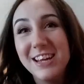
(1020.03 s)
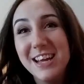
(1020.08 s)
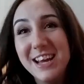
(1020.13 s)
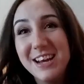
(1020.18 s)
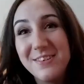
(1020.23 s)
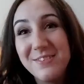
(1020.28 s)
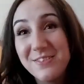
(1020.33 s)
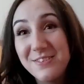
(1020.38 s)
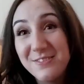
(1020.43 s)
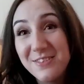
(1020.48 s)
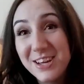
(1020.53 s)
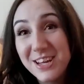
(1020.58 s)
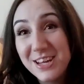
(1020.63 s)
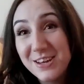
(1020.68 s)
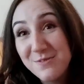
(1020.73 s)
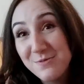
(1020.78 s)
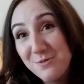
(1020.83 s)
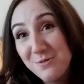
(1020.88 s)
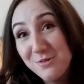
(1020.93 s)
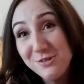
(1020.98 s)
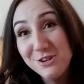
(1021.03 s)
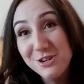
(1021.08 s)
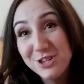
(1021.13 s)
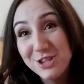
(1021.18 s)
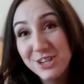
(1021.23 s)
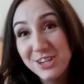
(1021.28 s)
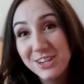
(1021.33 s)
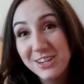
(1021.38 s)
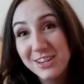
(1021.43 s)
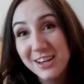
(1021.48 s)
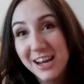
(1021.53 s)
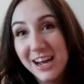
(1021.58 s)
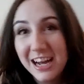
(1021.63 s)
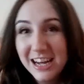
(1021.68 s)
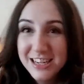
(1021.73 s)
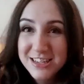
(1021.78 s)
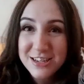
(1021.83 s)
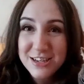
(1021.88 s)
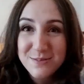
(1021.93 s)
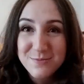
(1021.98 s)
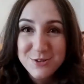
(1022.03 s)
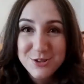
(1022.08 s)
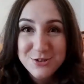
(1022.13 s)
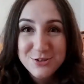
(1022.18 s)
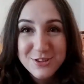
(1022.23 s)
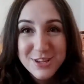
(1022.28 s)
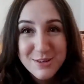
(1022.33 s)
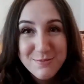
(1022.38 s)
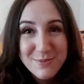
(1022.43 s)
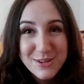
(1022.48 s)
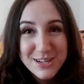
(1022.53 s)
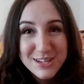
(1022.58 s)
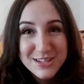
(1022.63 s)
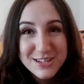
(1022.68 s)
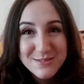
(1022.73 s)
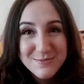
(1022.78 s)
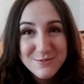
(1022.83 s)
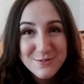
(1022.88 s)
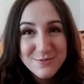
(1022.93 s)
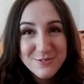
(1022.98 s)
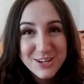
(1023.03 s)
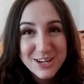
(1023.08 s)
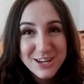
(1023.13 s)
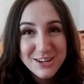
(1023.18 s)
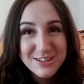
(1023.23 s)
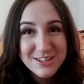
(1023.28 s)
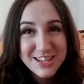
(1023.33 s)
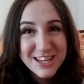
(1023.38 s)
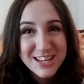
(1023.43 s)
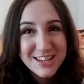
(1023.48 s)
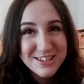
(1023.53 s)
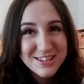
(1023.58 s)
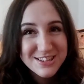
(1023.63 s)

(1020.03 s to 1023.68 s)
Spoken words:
yeah, thank you for watching, and I'm sure they'll be in some more videos again